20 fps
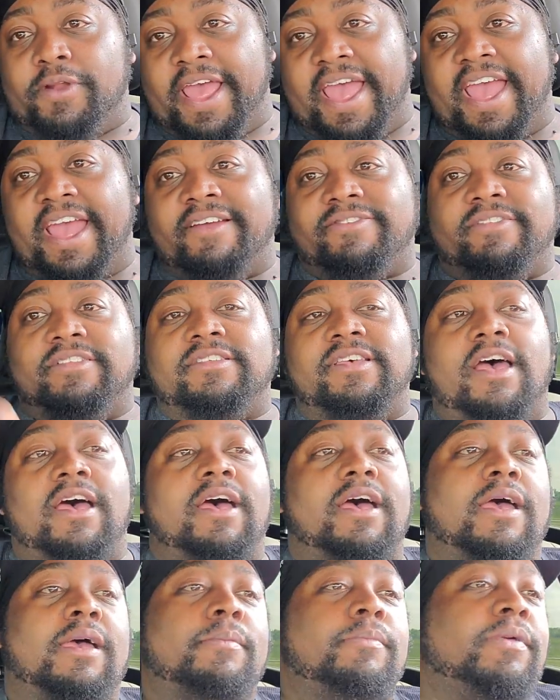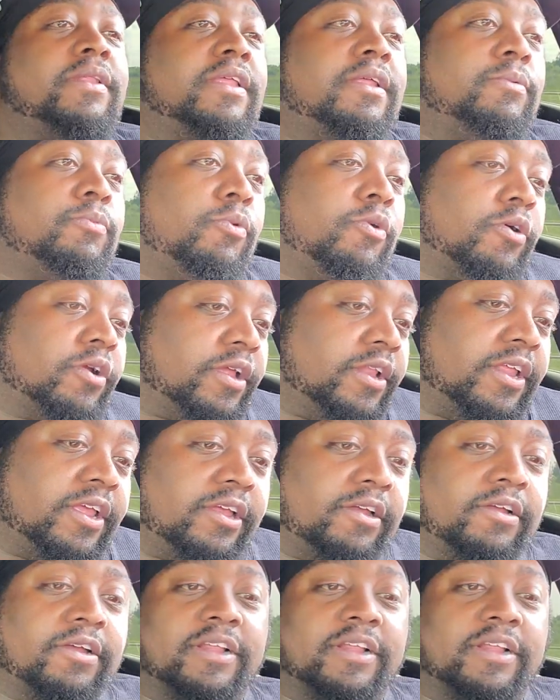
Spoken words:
half the time and then working here.